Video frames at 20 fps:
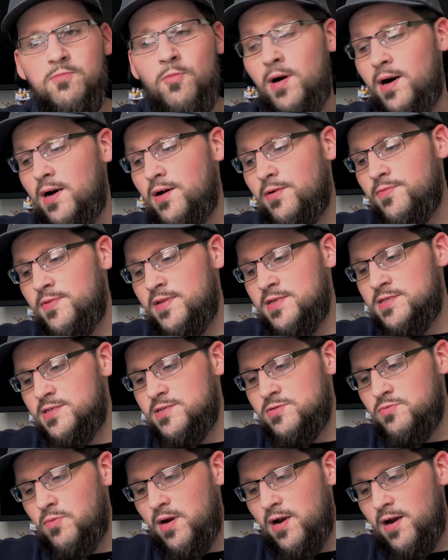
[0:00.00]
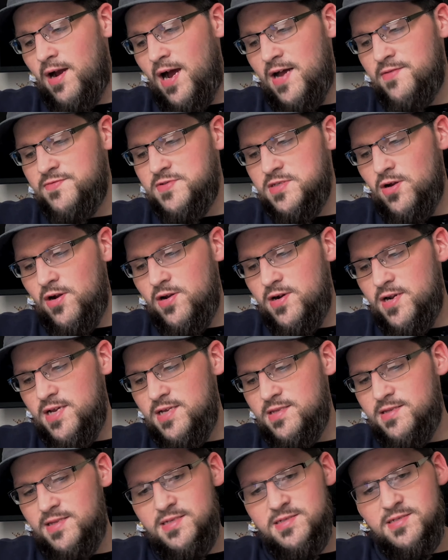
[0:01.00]
Well, this is where I've
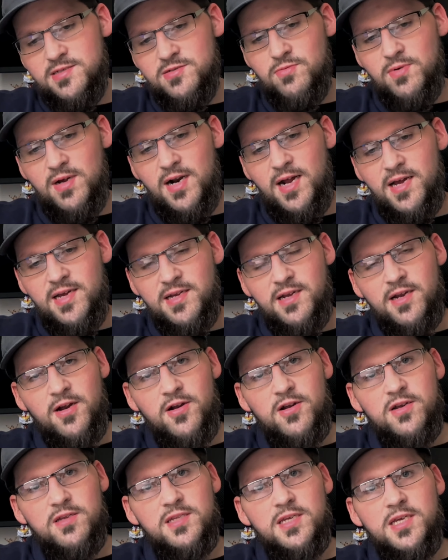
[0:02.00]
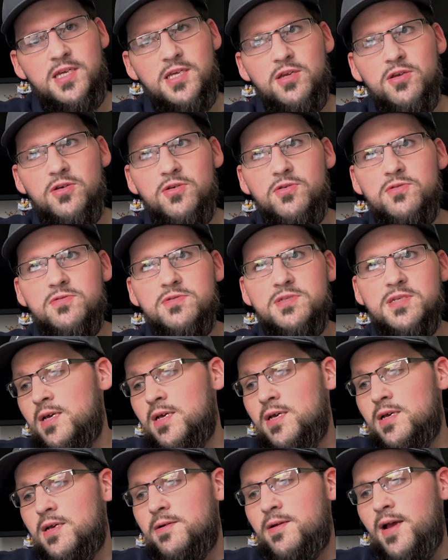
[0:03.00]
started. This is what I currently use,
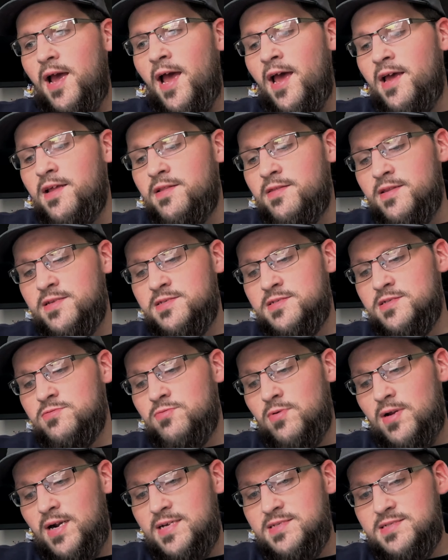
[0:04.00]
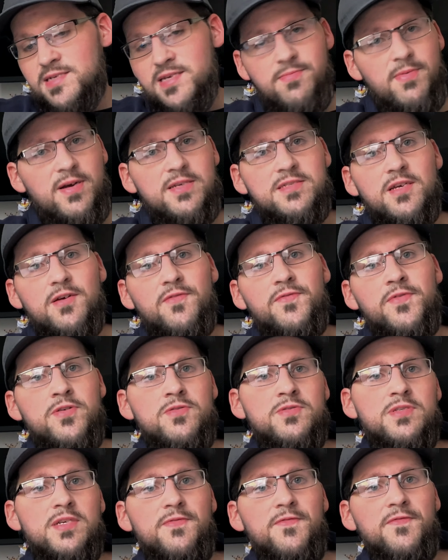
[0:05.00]
and this is what I see myself
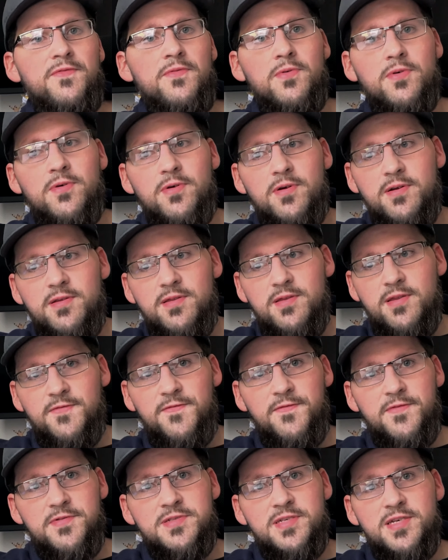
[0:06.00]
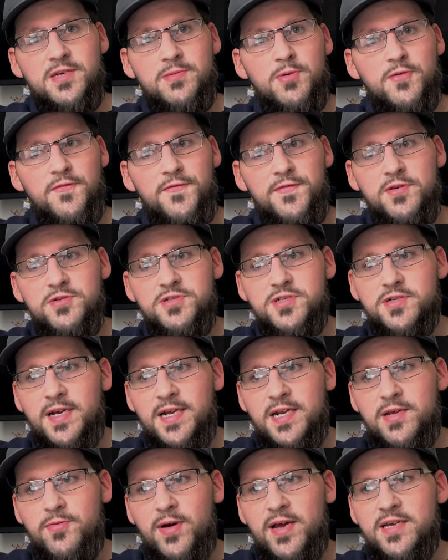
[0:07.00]
using for the foreseeable future
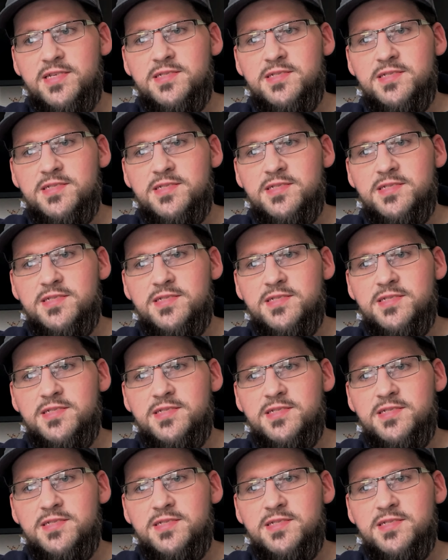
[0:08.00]
anyway.